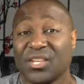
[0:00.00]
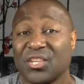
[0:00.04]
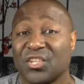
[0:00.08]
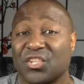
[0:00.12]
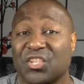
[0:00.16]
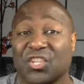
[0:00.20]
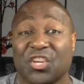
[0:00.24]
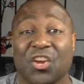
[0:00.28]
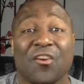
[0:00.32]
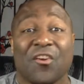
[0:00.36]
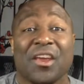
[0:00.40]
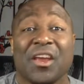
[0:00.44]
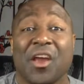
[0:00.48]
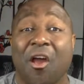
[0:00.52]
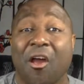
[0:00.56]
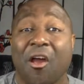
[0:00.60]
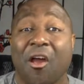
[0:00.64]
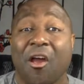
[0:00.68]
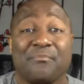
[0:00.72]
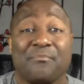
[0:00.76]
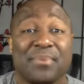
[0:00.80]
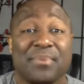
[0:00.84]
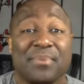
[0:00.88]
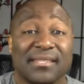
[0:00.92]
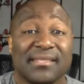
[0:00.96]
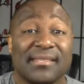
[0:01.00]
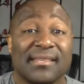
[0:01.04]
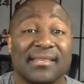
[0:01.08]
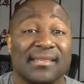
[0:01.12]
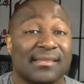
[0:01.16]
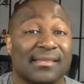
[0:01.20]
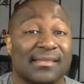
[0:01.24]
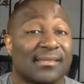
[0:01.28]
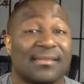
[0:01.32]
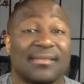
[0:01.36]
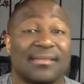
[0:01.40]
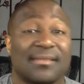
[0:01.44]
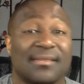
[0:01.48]
sharing art
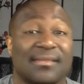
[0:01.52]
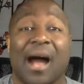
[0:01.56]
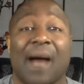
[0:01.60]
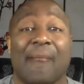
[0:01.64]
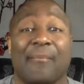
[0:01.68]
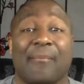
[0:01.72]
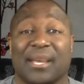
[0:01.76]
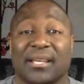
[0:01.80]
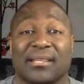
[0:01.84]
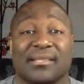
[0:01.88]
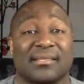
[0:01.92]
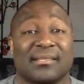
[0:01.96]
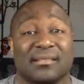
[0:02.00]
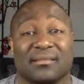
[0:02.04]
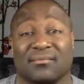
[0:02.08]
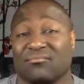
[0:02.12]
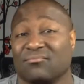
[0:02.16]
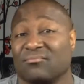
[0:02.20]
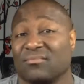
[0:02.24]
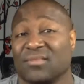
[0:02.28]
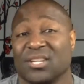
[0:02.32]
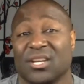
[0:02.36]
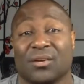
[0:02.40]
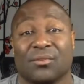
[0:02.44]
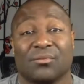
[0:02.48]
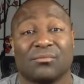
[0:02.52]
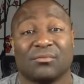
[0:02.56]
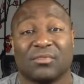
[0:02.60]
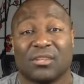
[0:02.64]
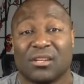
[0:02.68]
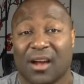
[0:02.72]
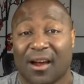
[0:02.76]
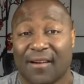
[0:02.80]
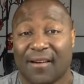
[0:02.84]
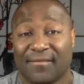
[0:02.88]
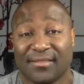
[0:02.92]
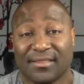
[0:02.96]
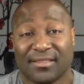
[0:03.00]
business topics, and you know
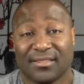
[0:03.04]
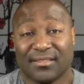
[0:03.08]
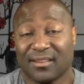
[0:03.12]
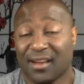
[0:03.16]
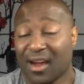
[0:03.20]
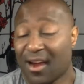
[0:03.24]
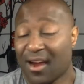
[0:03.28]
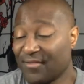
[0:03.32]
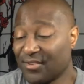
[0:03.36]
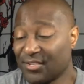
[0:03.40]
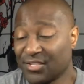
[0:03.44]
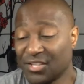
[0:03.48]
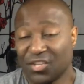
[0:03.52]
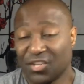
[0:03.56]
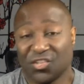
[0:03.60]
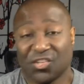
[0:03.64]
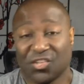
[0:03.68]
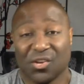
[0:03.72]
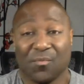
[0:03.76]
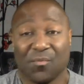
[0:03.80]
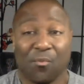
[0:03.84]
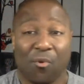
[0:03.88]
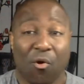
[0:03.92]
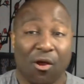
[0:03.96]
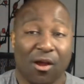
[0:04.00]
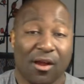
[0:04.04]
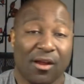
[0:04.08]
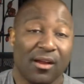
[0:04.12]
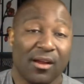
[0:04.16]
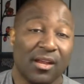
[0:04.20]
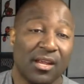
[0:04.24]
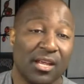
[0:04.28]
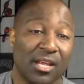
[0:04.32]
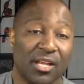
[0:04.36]
converse, conversation and more.